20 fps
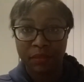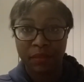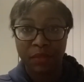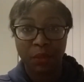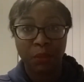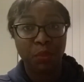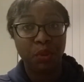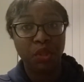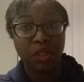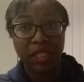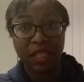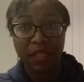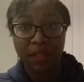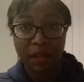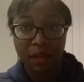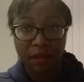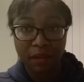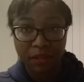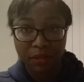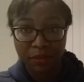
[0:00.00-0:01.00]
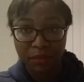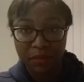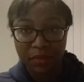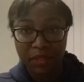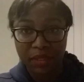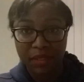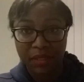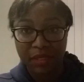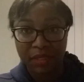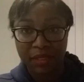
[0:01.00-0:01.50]
You pull the alarm.
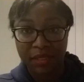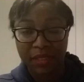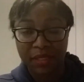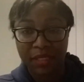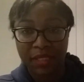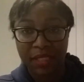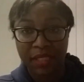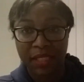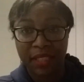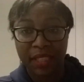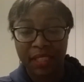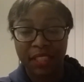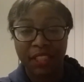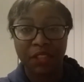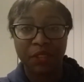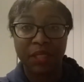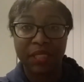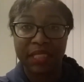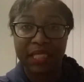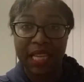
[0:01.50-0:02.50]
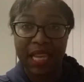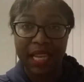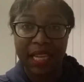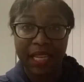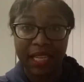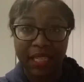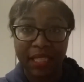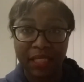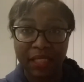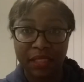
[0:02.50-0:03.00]
You
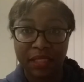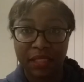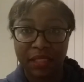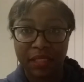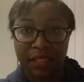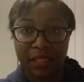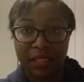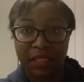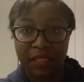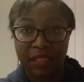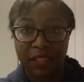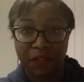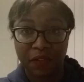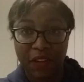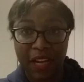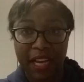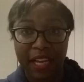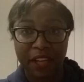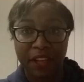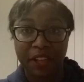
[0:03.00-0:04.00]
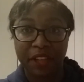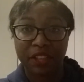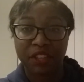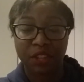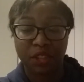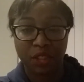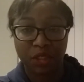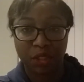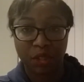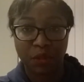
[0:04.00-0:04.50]
contain the fire.
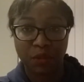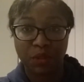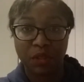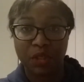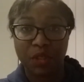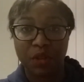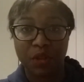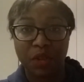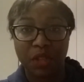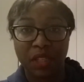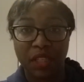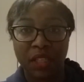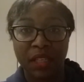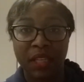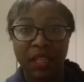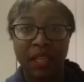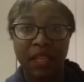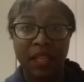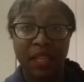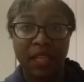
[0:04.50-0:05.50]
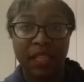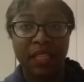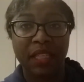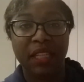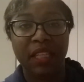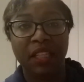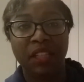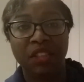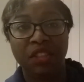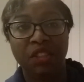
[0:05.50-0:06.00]
So you close the door. And
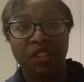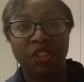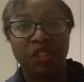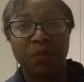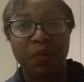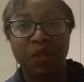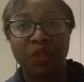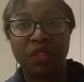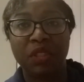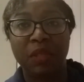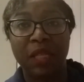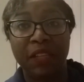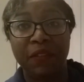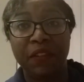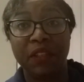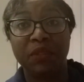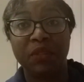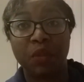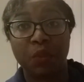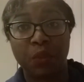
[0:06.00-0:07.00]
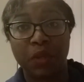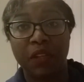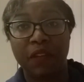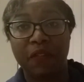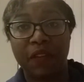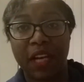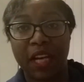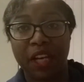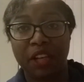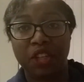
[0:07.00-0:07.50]
then you're supposed to, if it was a real
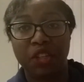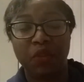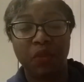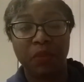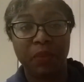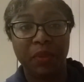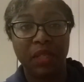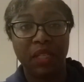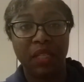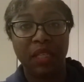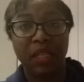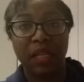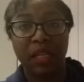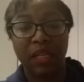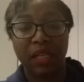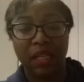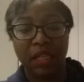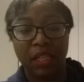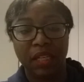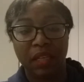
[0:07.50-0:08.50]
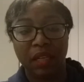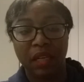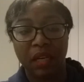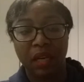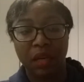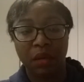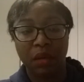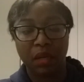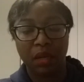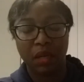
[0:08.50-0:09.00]
fire, you will put a,
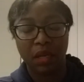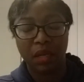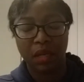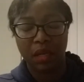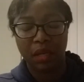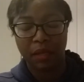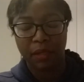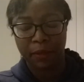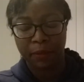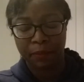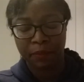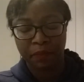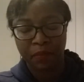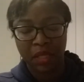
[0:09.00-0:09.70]
a, a,